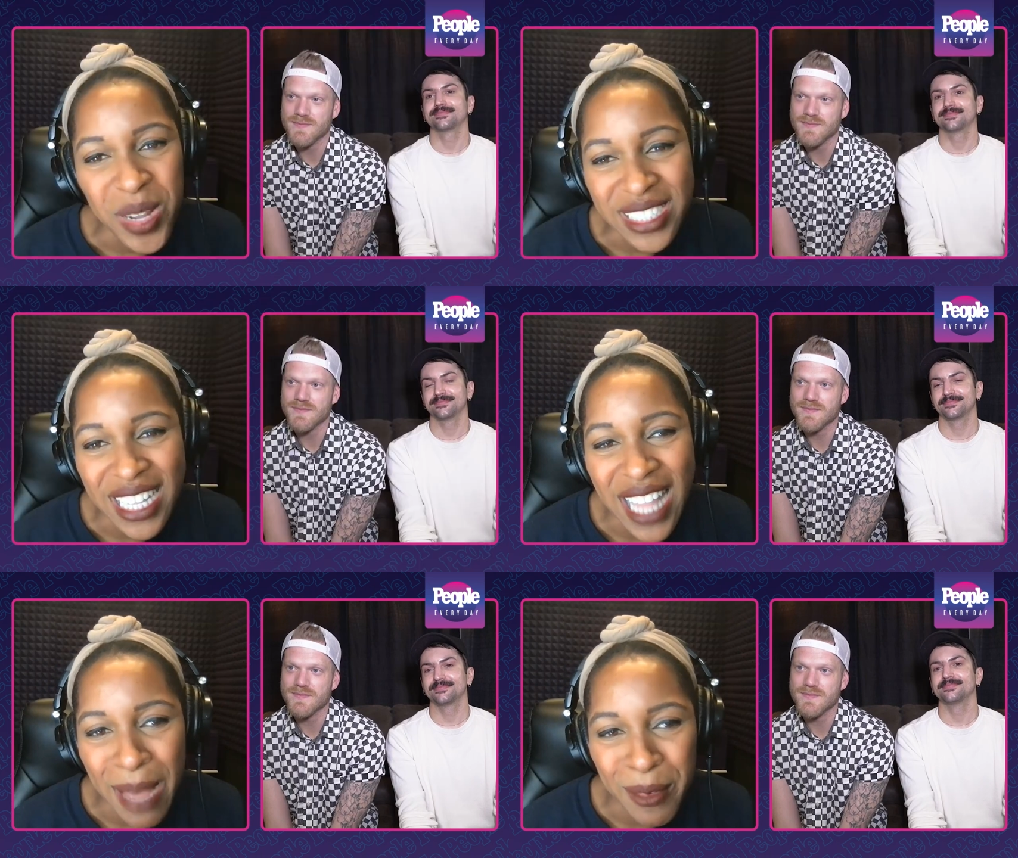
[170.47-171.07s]
Speaker 1: Which
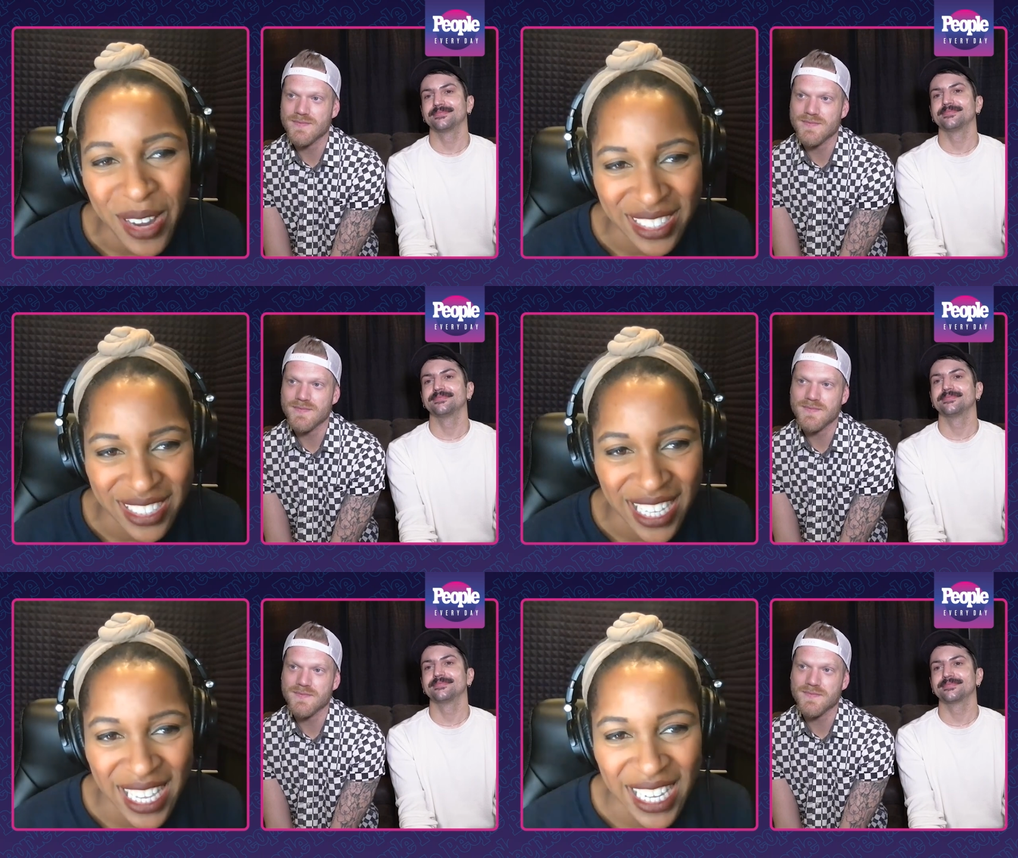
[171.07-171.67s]

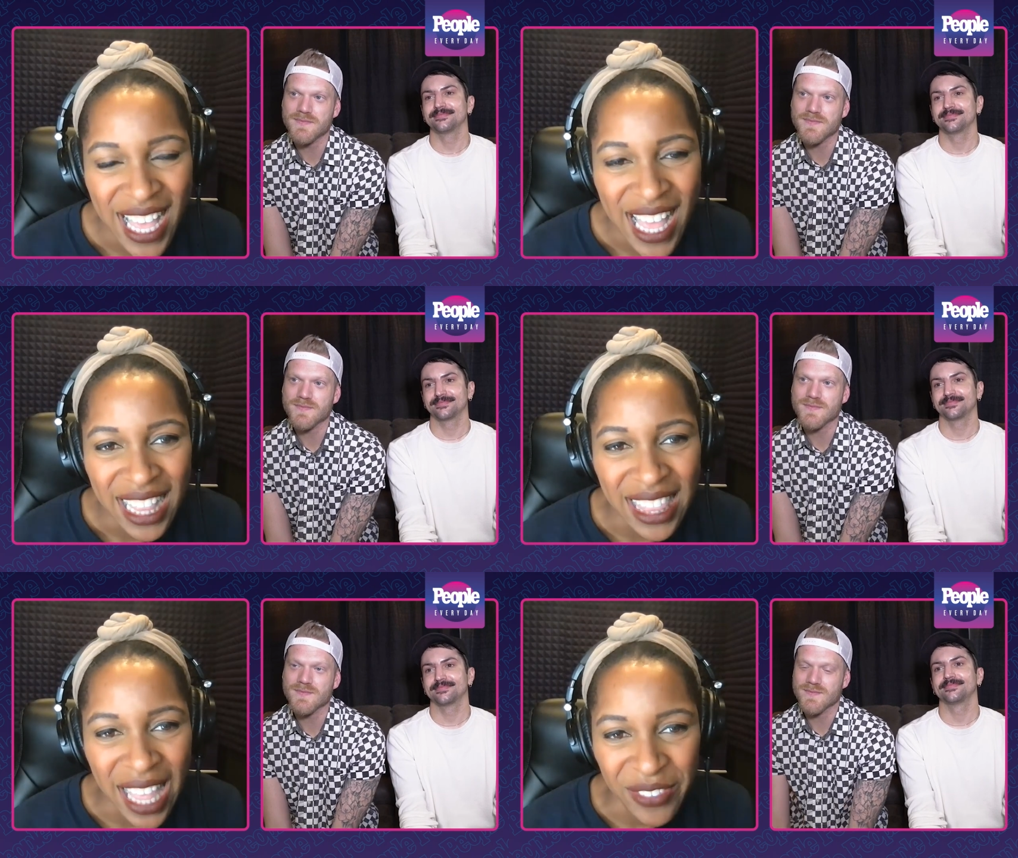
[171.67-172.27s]
collaboration
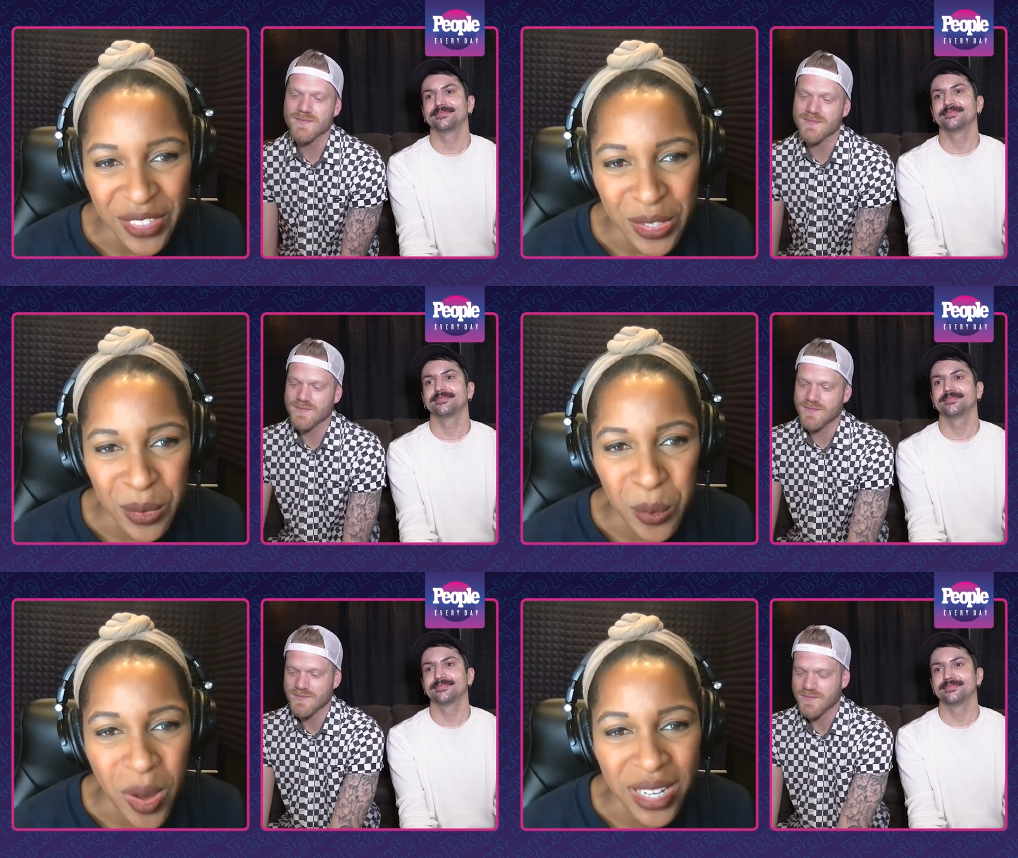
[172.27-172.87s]
left
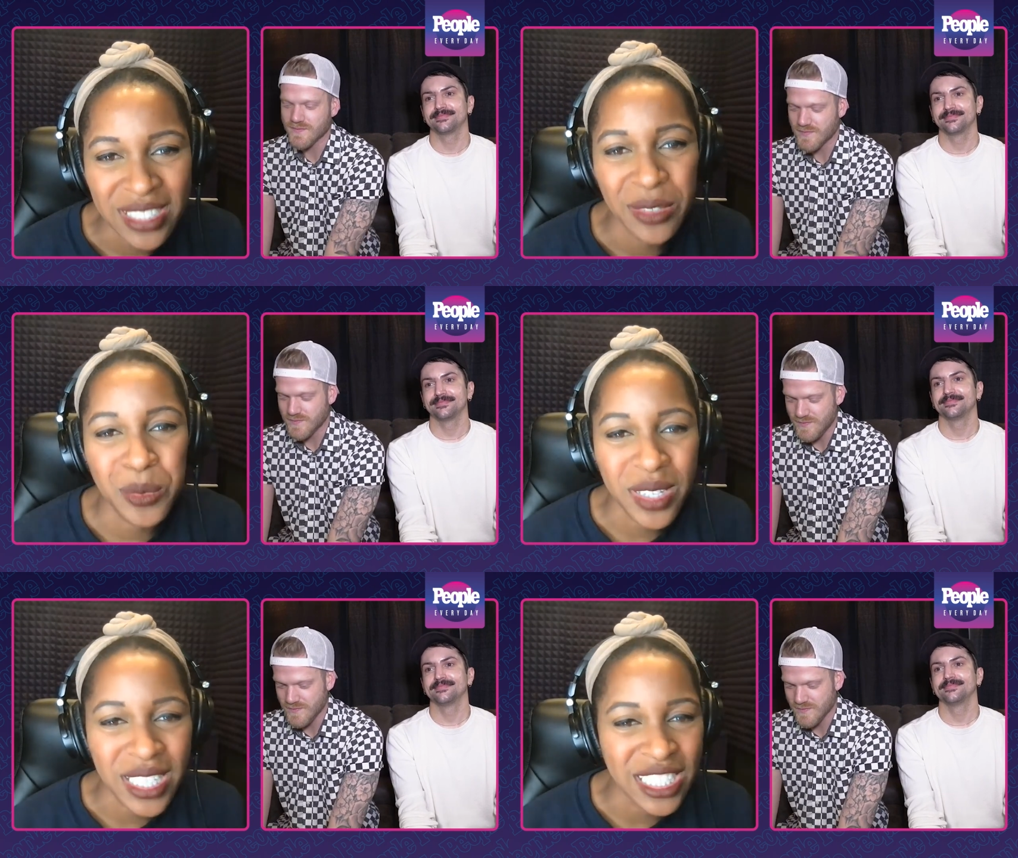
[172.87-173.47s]
you wanting to
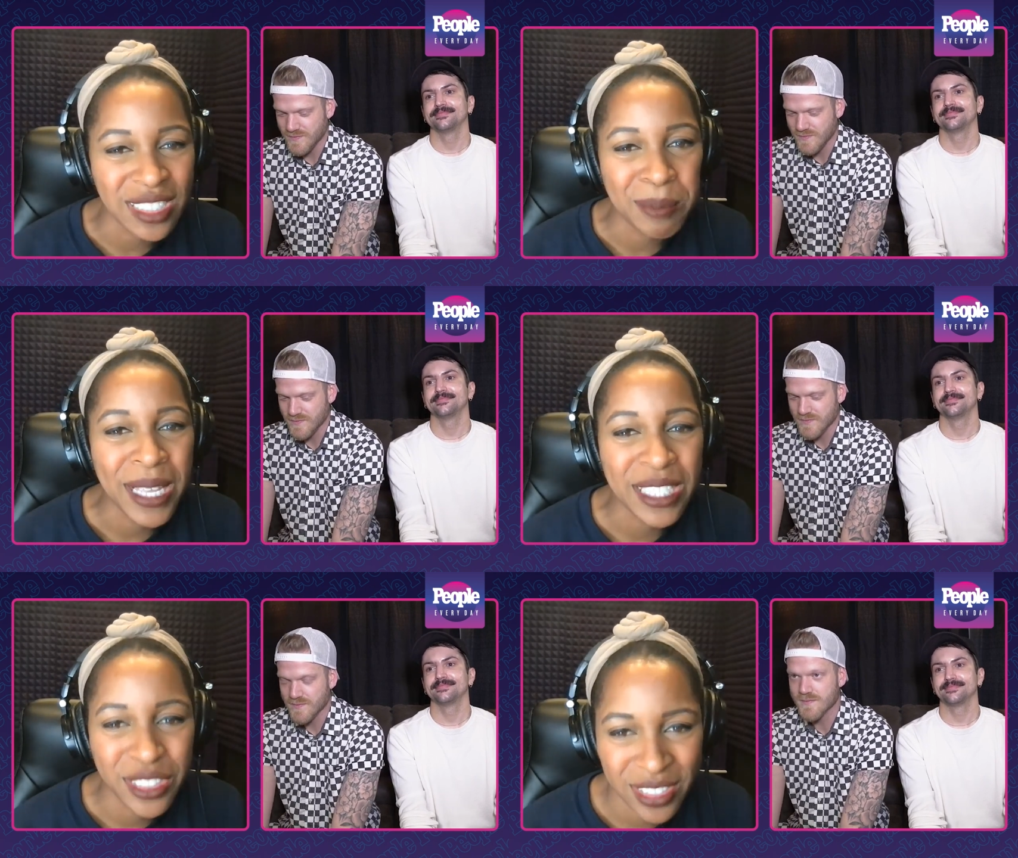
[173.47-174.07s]
really just
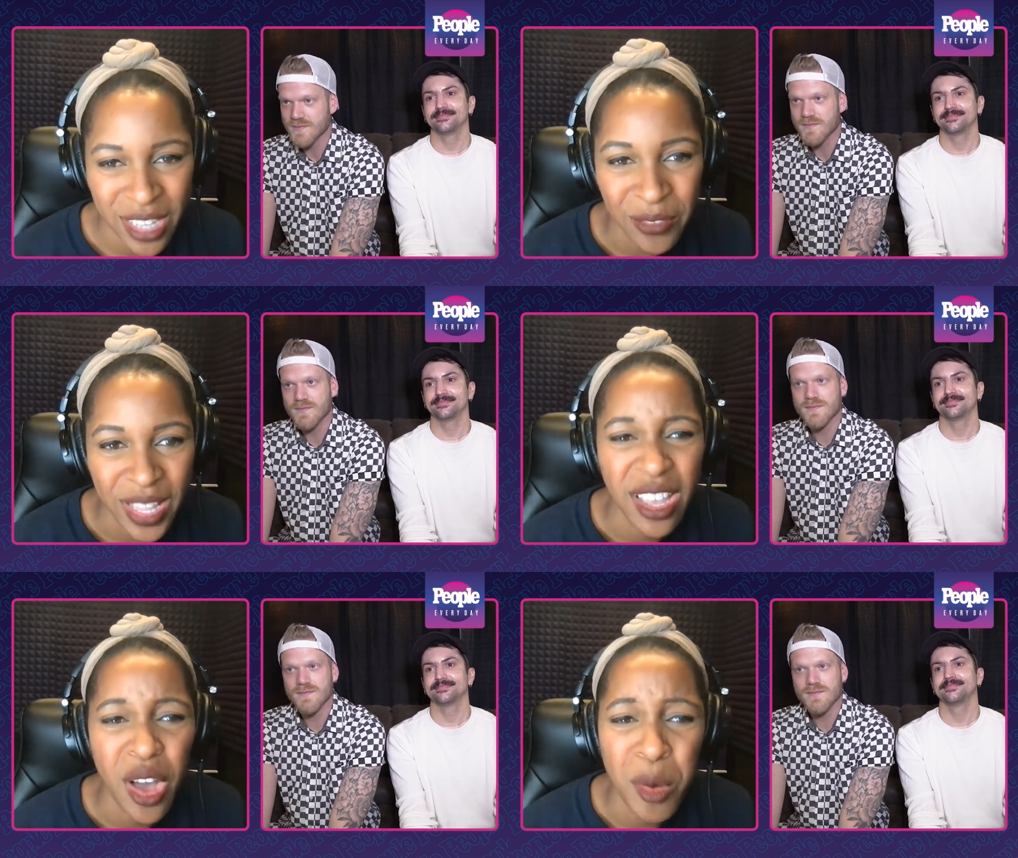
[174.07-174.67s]
pinch yourself
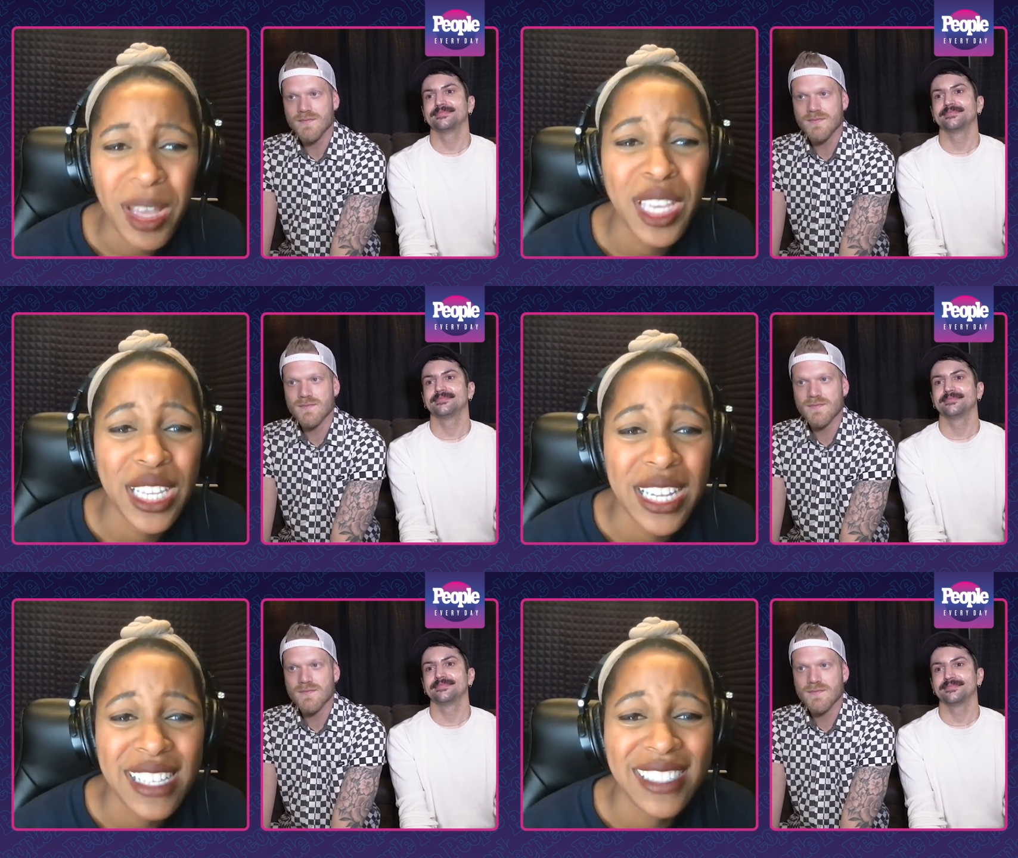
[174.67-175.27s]
like, "Oh my
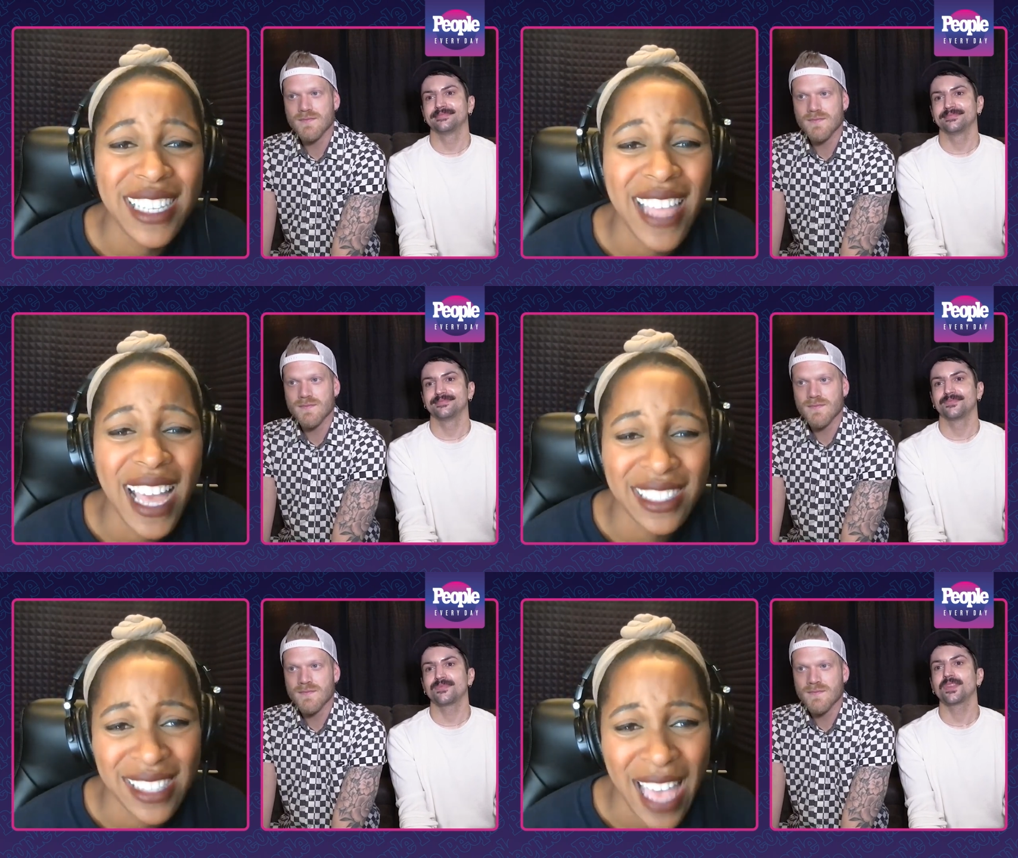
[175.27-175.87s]
goodness, did
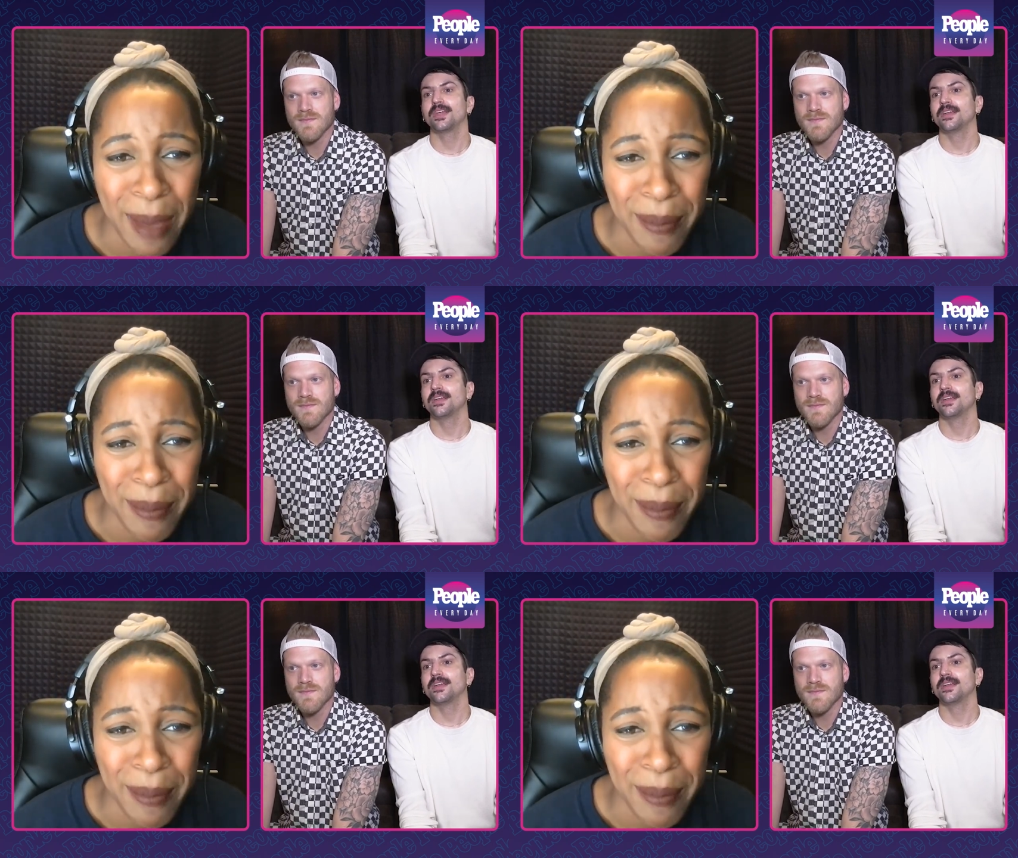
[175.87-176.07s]
that just